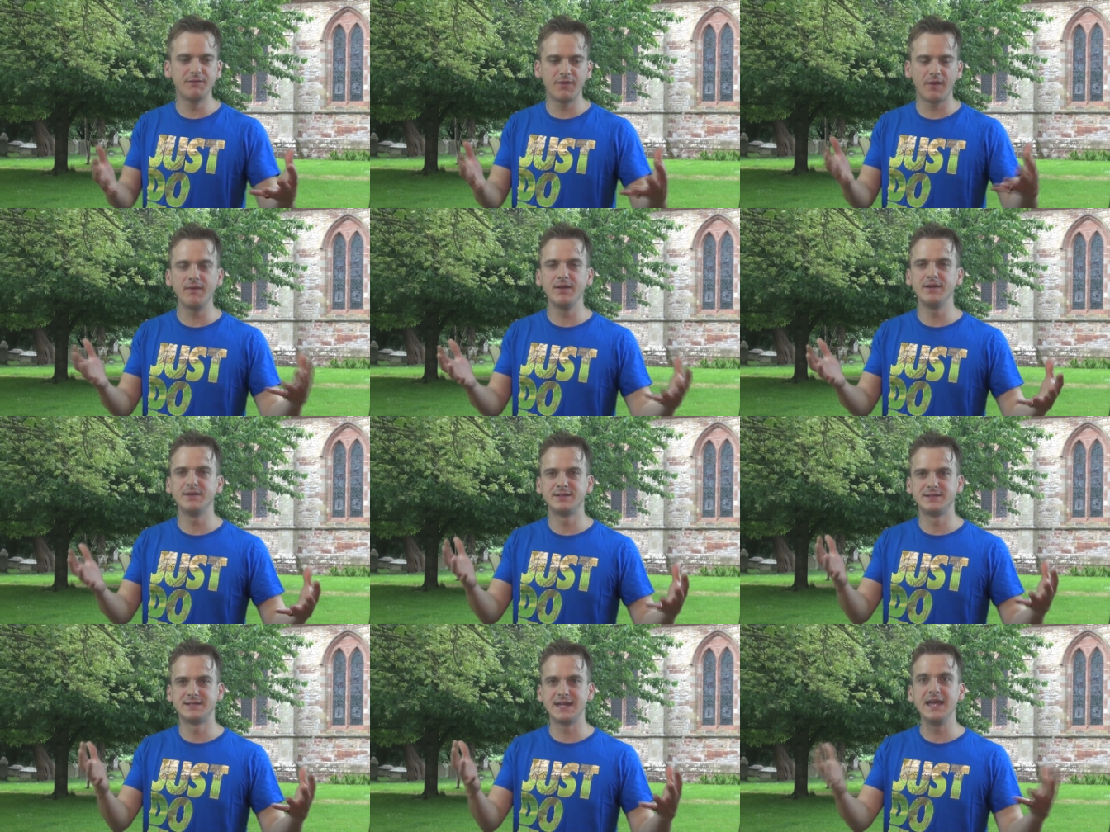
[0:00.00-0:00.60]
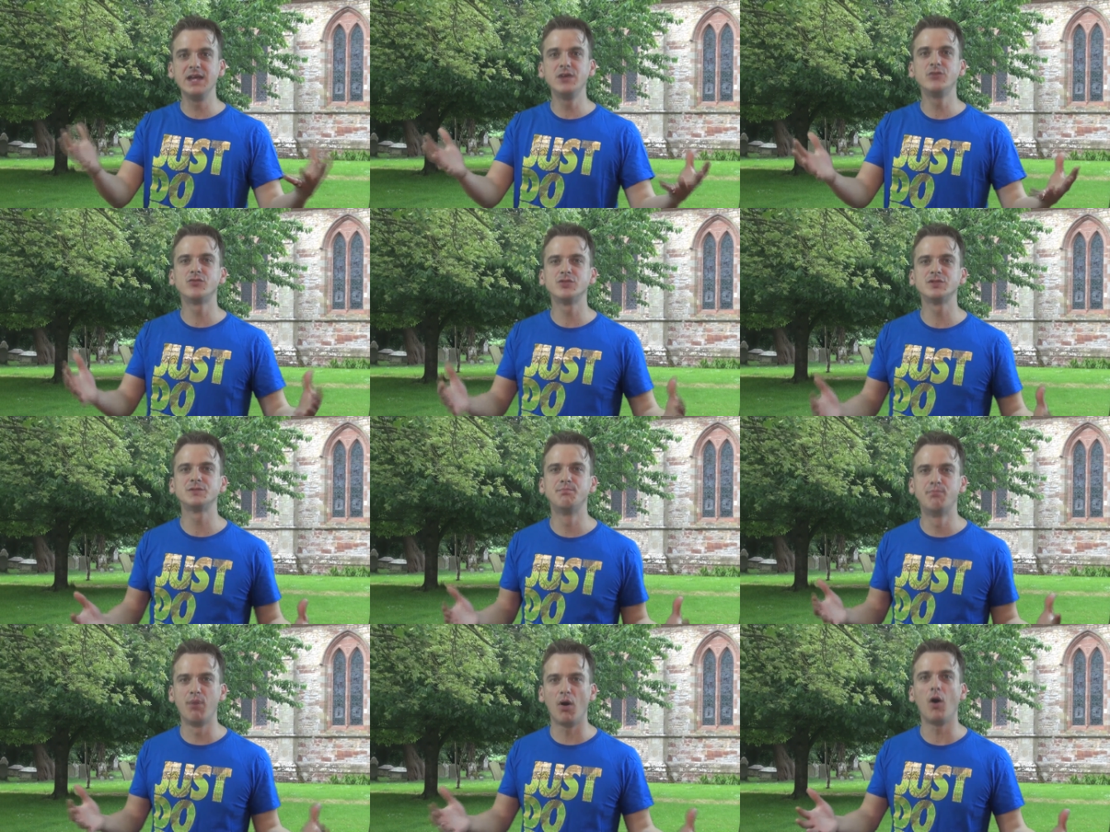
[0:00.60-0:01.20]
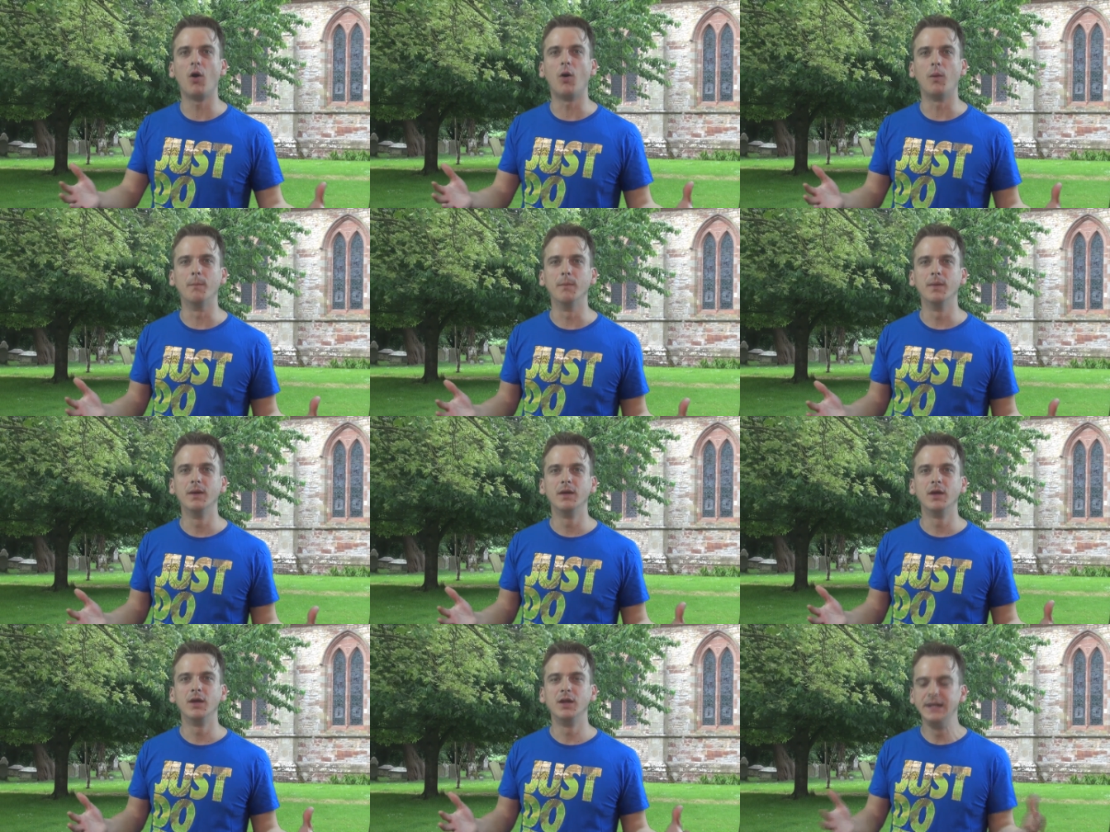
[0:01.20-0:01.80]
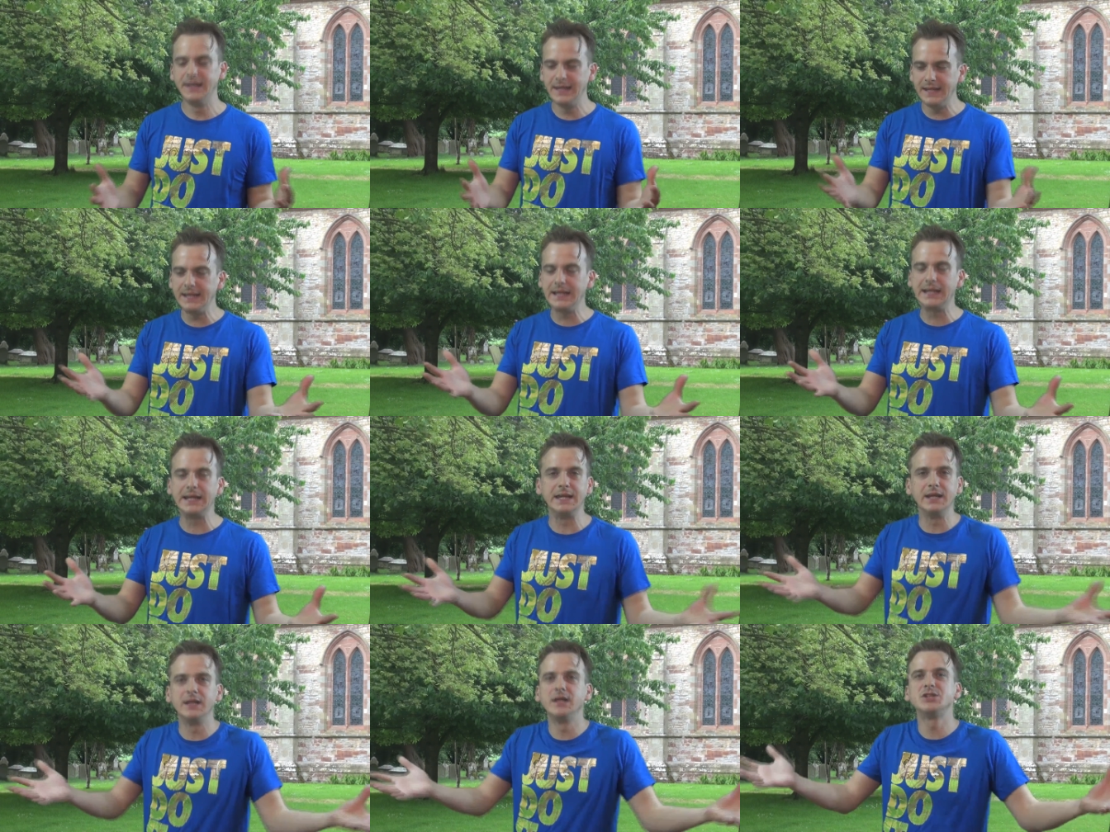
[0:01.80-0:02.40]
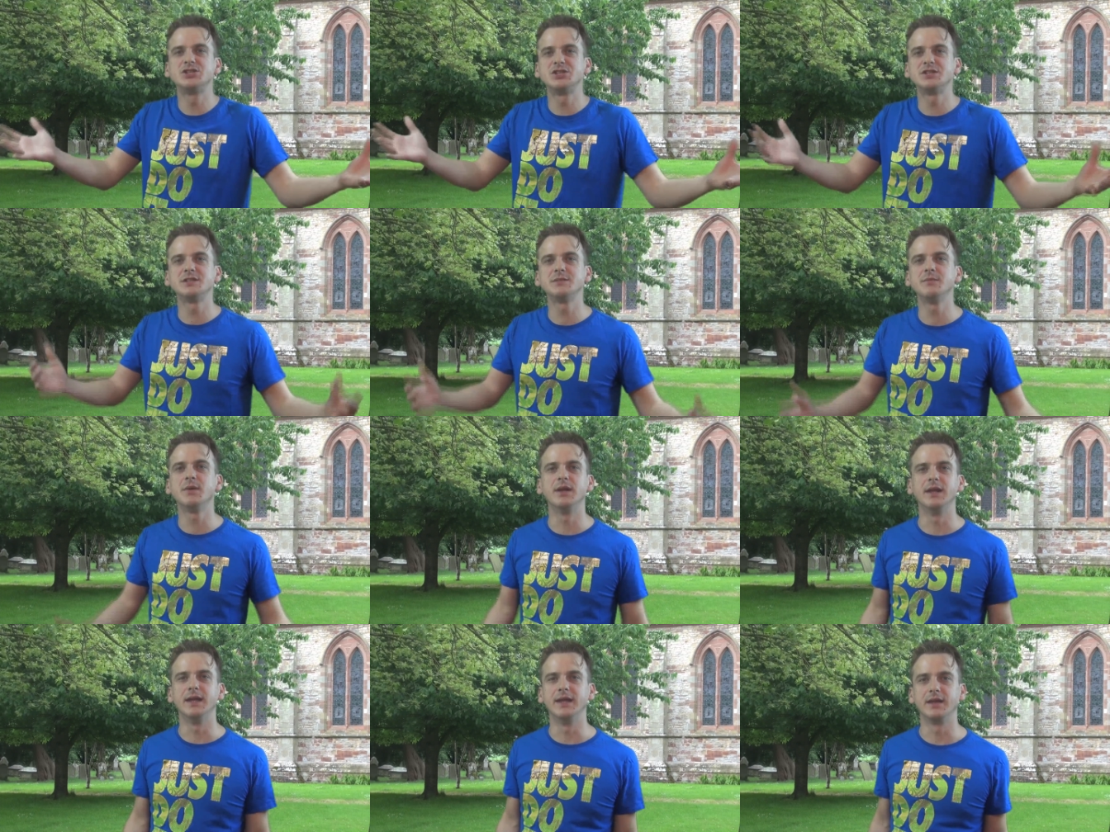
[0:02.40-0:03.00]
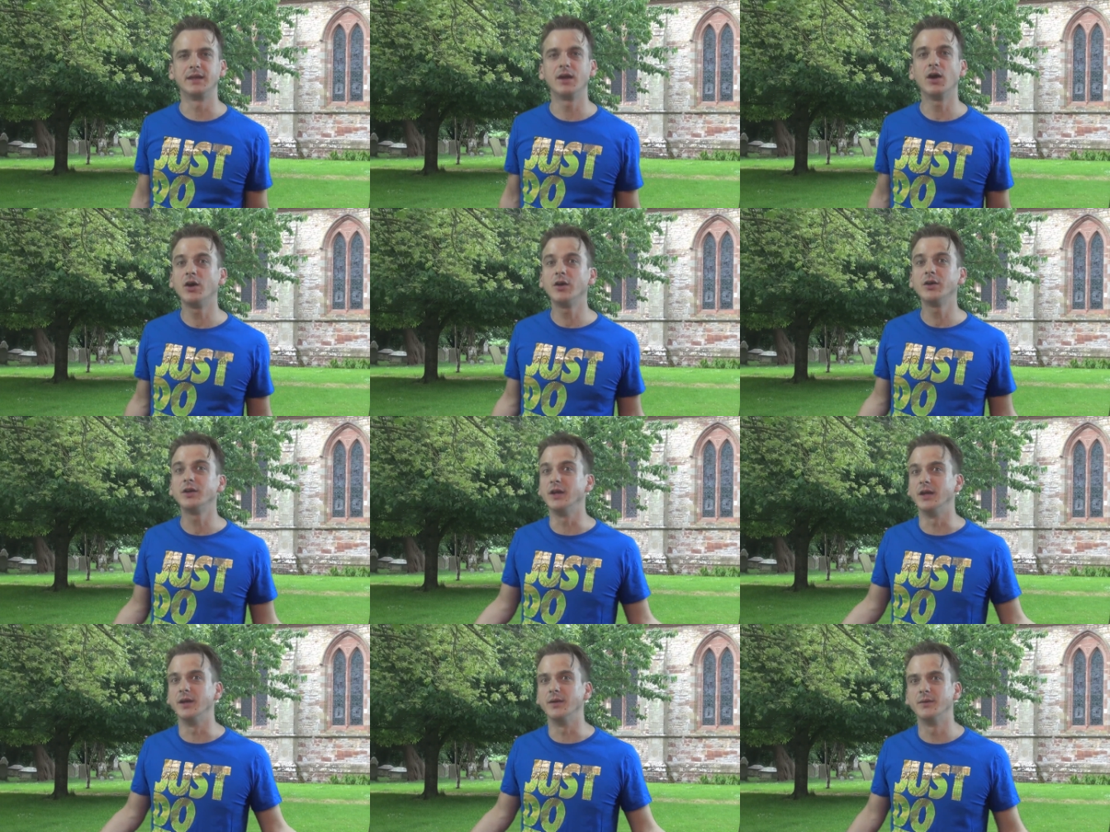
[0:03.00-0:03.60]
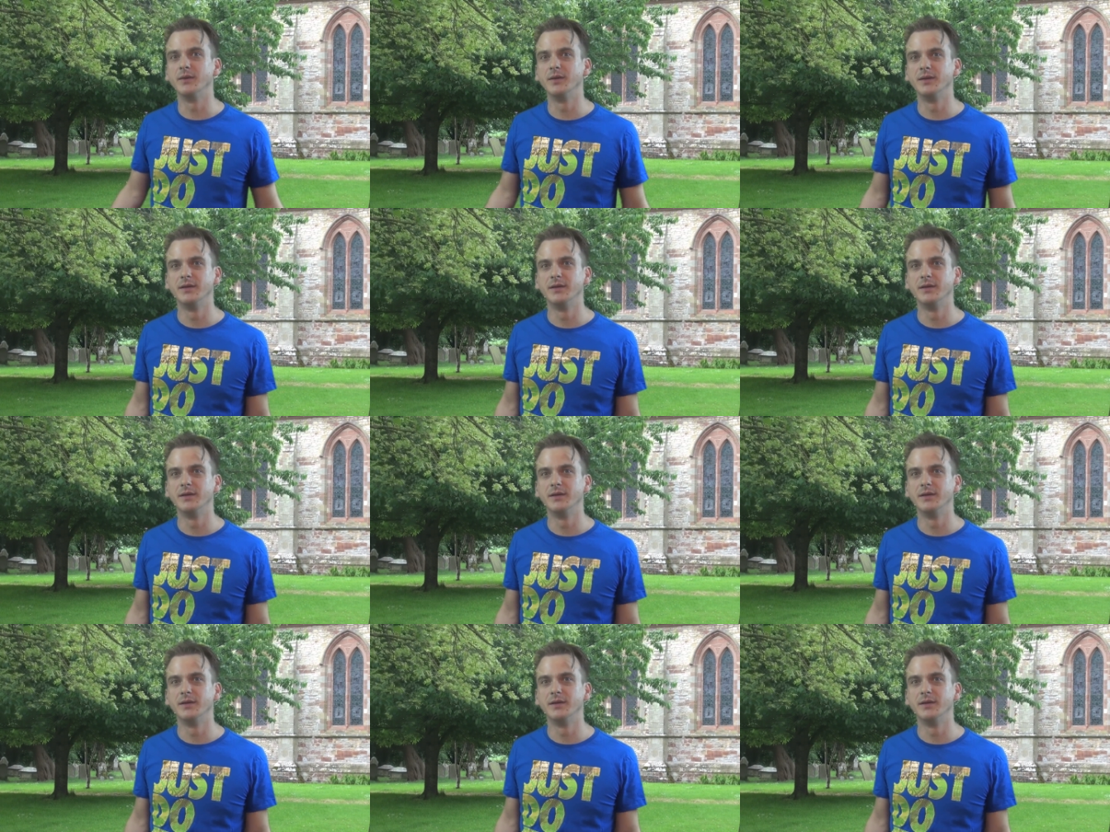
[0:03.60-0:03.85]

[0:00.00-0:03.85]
very dangerous bomb legally and legitimately, can't you?